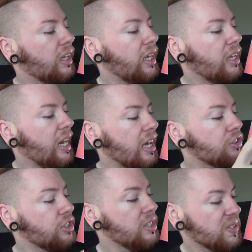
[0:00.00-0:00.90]
And
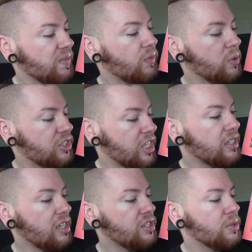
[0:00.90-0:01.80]
actually there's a fourth
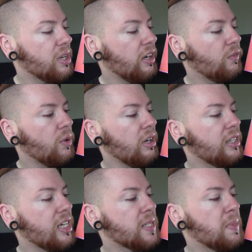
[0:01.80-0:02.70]
shade that I don't care for,
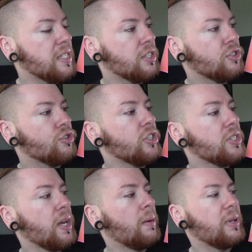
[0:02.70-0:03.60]
and that is Basic
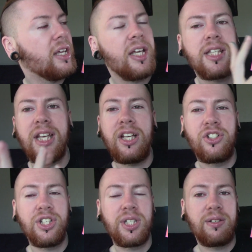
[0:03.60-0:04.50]
Truth, because it
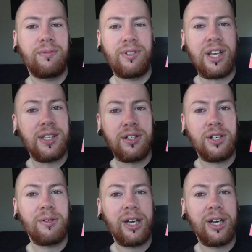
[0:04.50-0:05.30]
just doesn't do